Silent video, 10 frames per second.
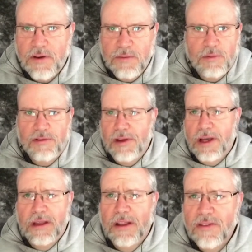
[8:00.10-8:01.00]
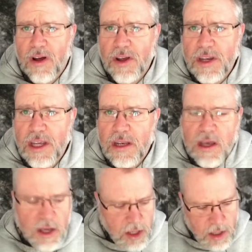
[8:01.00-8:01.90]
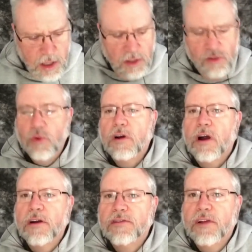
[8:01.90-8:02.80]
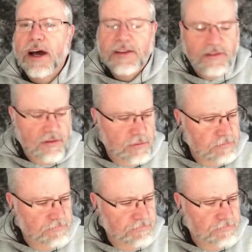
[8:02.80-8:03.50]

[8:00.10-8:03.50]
frames per second. That's all I need. Dual card slots.